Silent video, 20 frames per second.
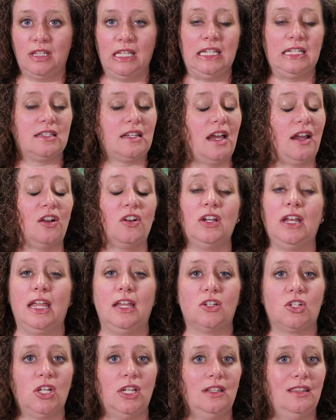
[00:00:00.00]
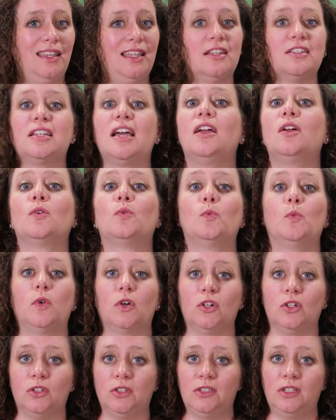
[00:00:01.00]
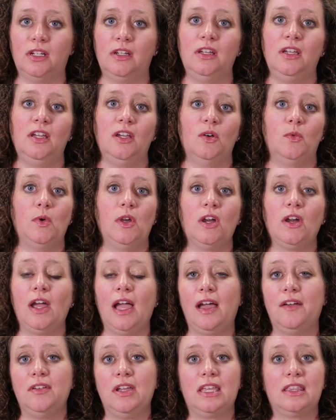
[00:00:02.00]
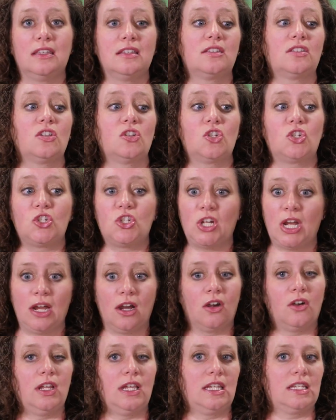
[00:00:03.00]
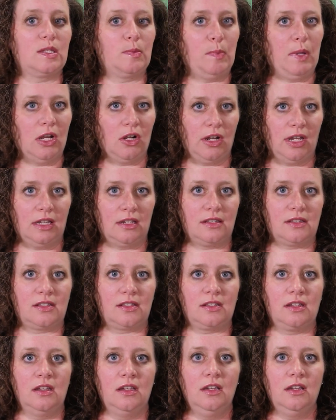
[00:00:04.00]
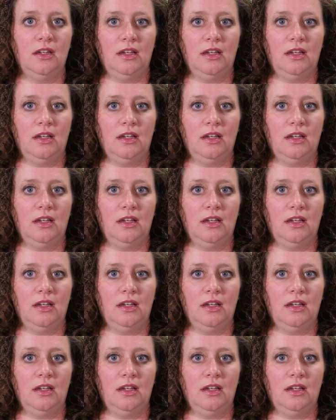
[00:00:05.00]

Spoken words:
The entire nation, the entire world, we are having this shared experience,